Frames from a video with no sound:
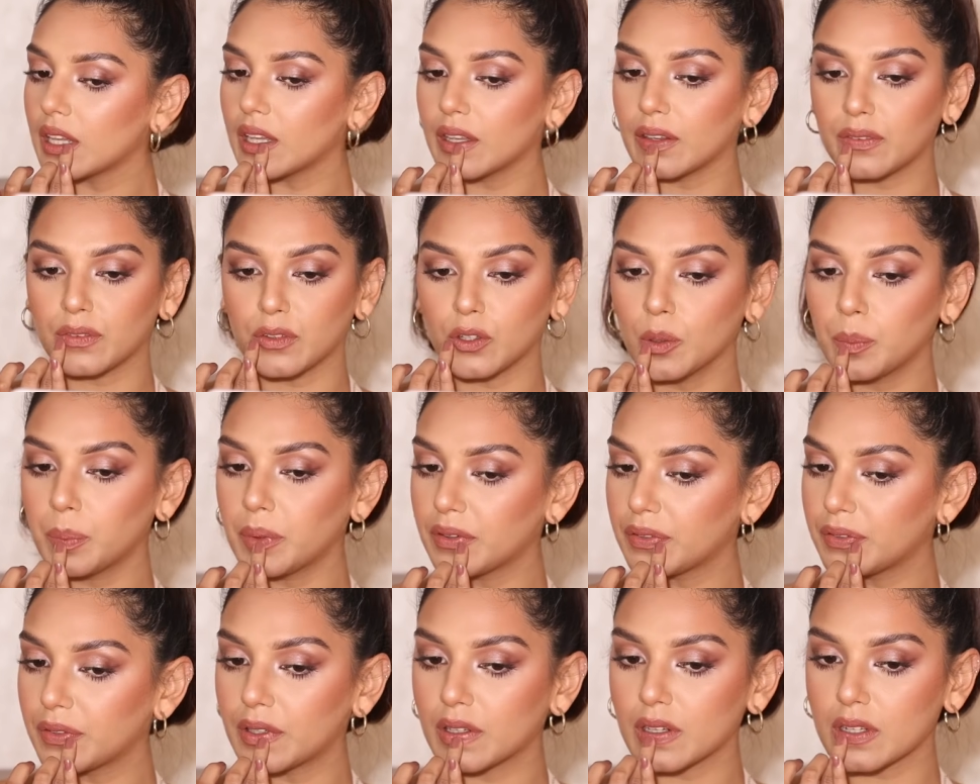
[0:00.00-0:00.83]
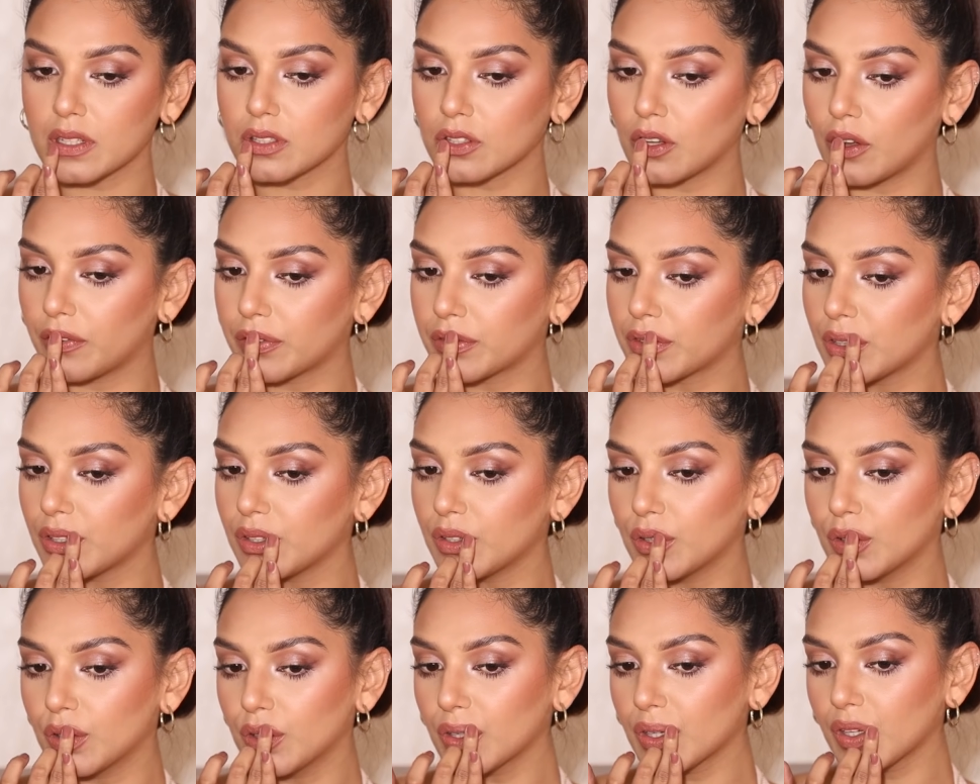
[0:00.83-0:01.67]
If you prefer a softer
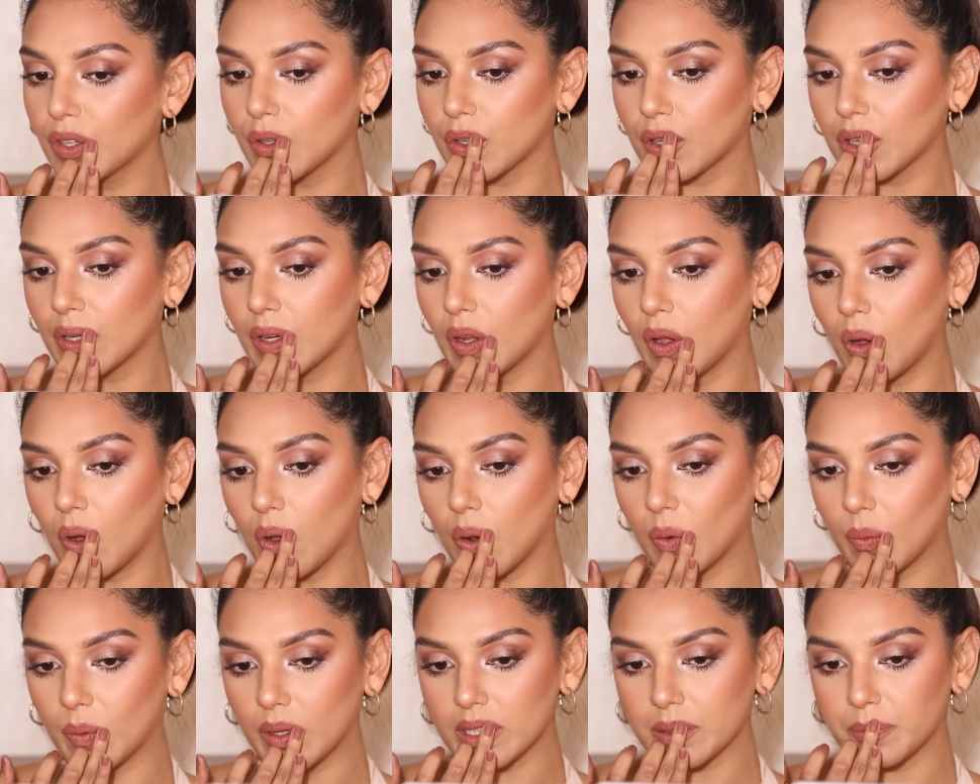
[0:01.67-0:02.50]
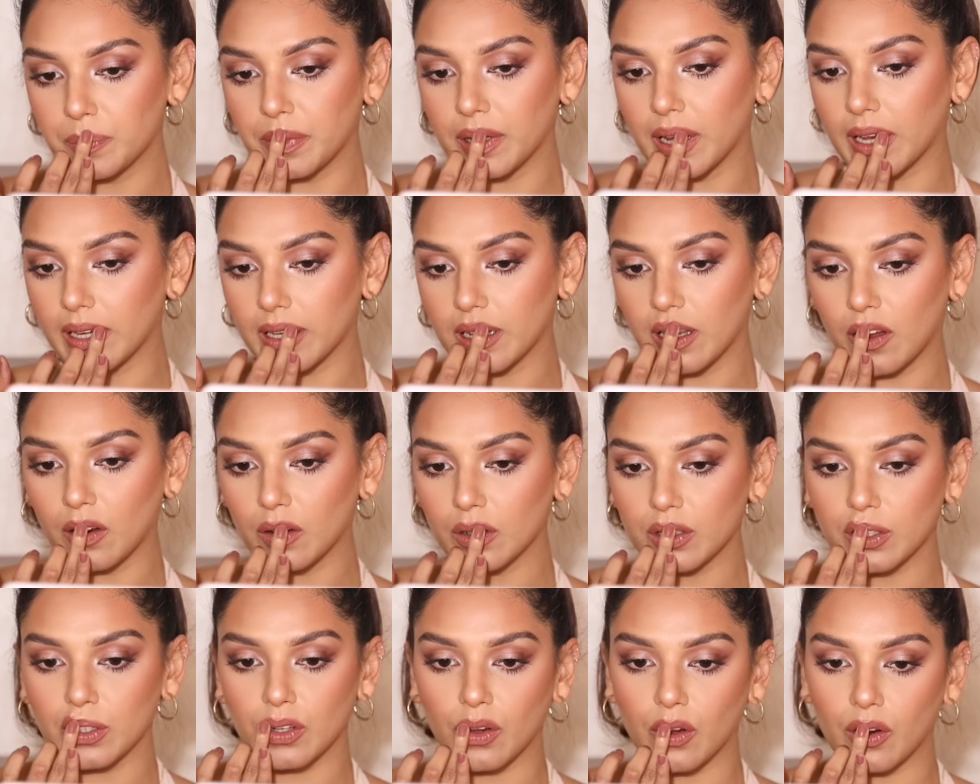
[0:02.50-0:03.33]
look, you can always blend
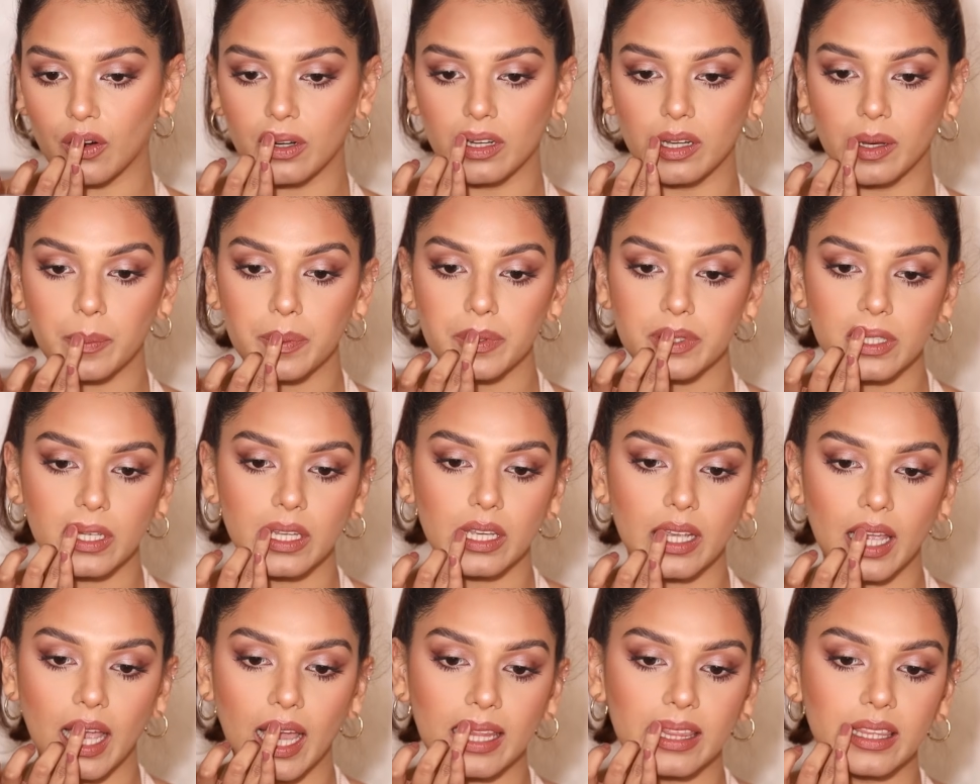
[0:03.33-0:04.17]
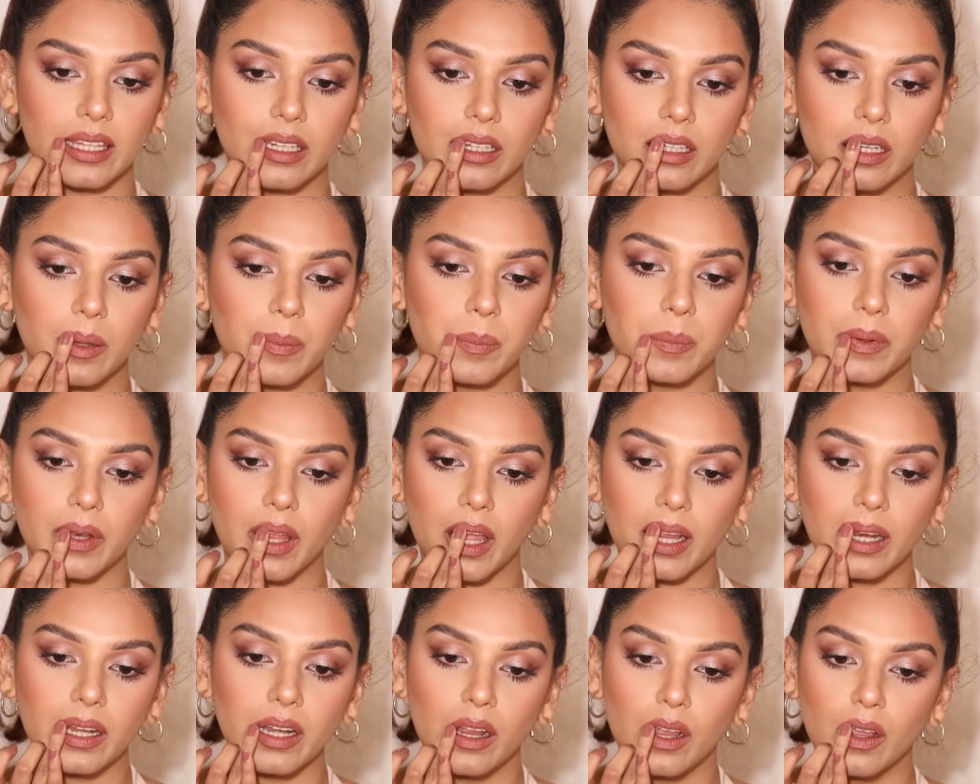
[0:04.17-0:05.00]
out your lipstick at the lip
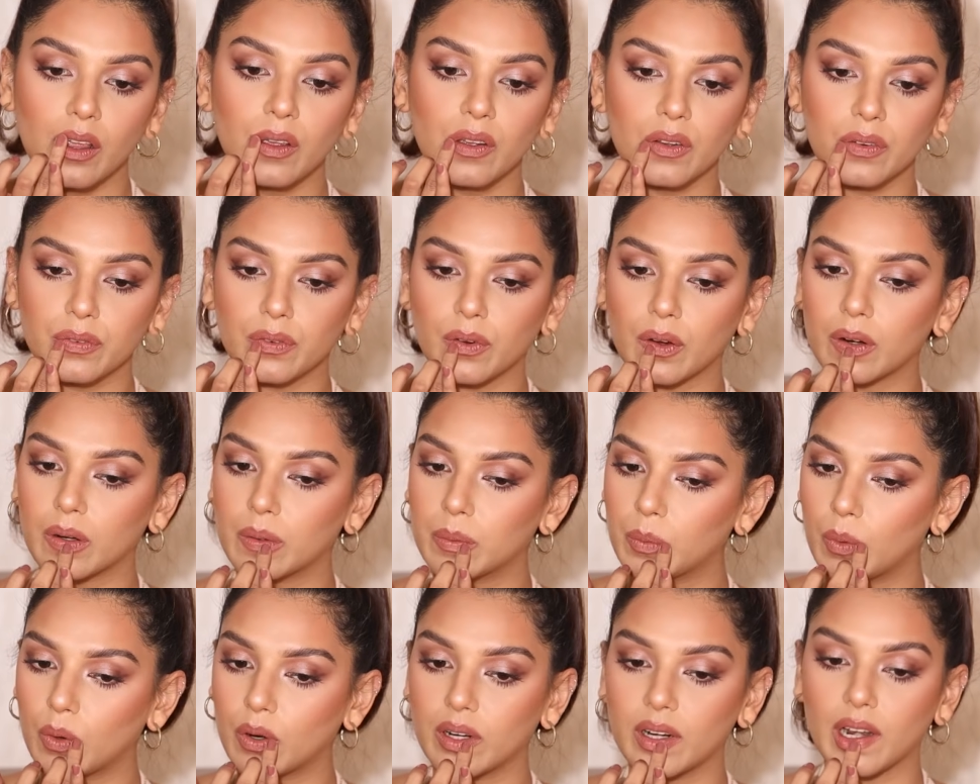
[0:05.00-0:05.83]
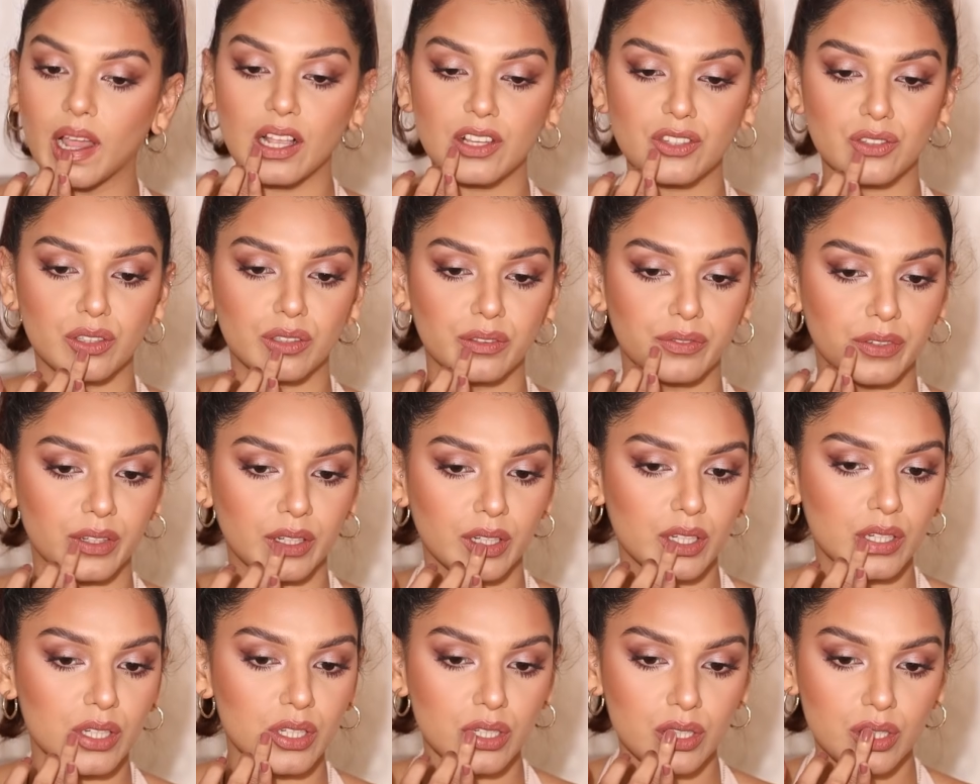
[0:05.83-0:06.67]
line for a more natural
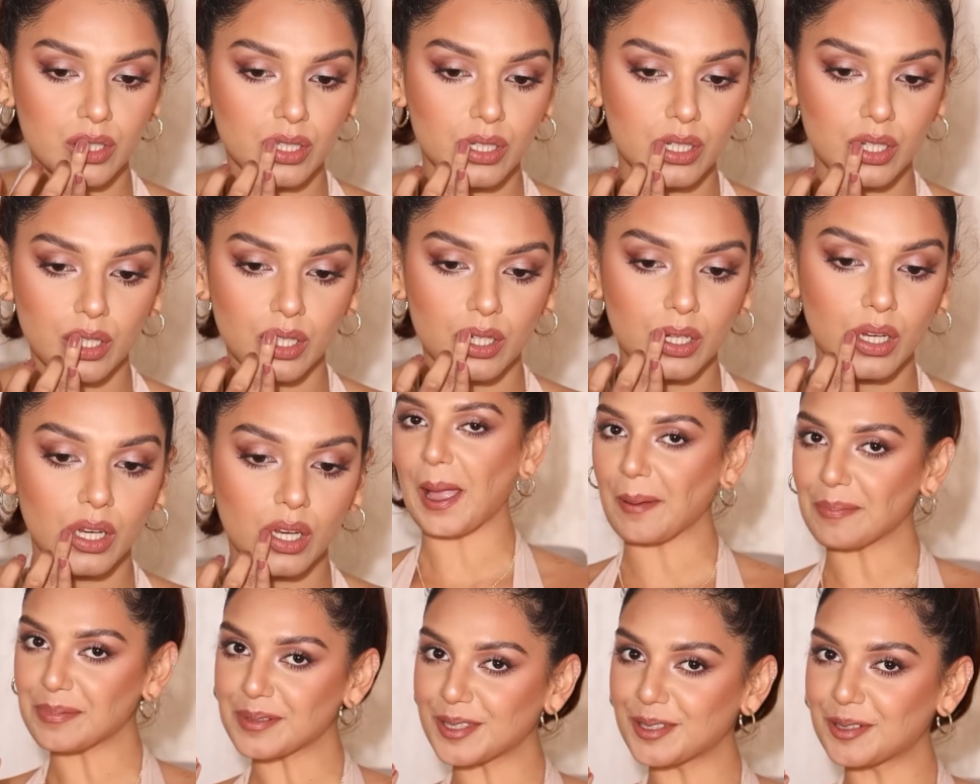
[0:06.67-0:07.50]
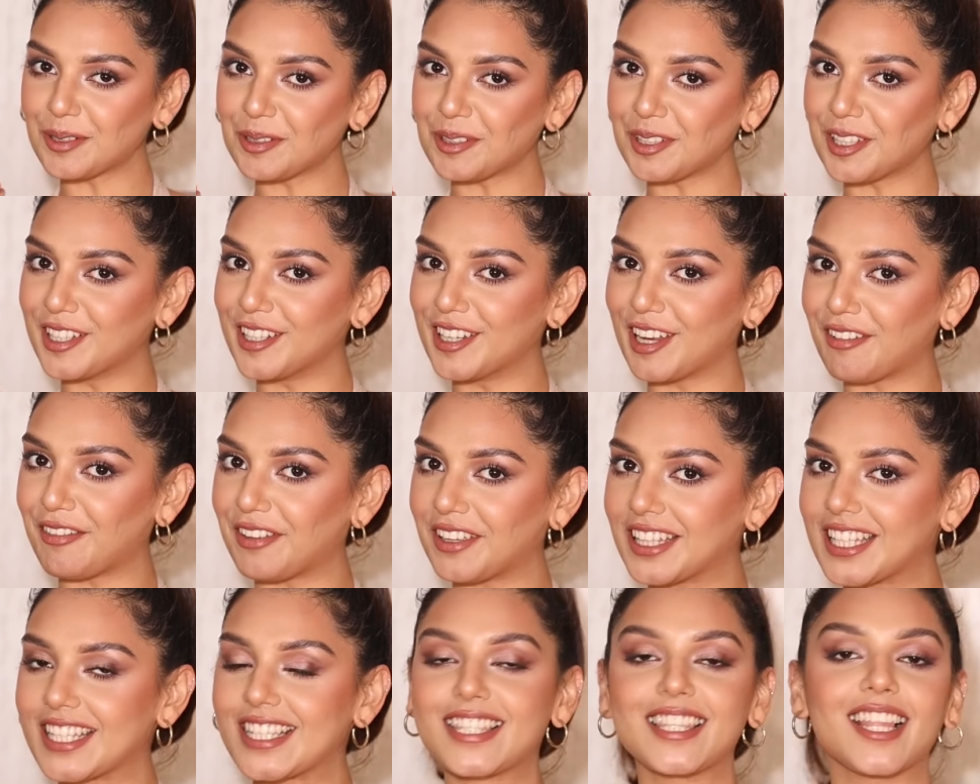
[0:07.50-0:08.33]
finish. Absolutely
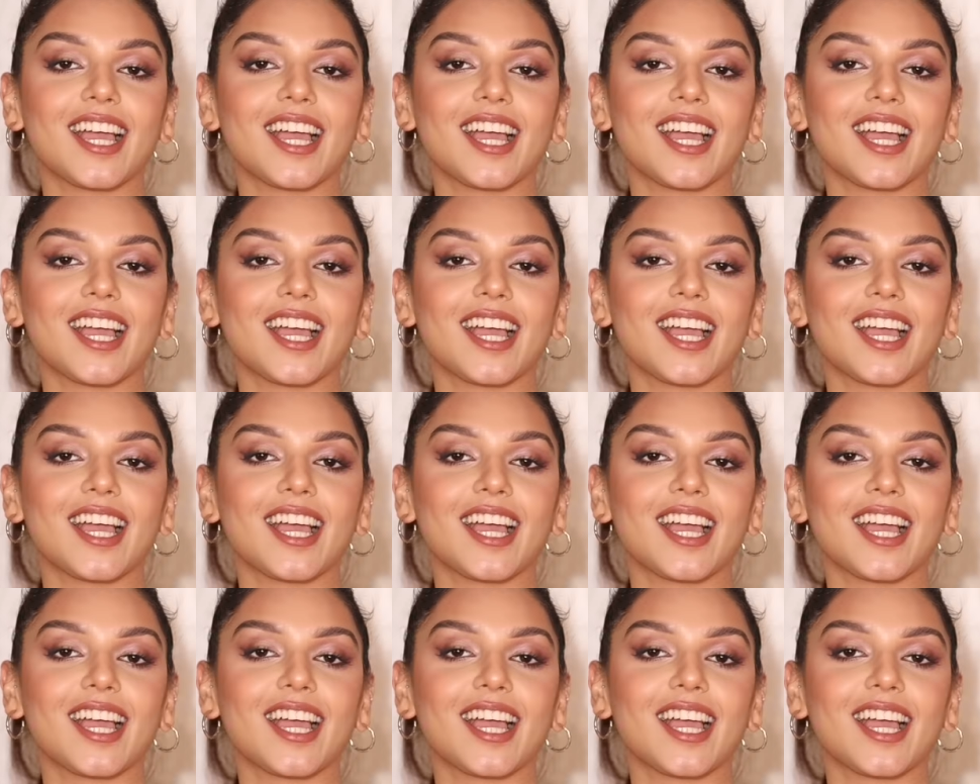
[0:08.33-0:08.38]
loving this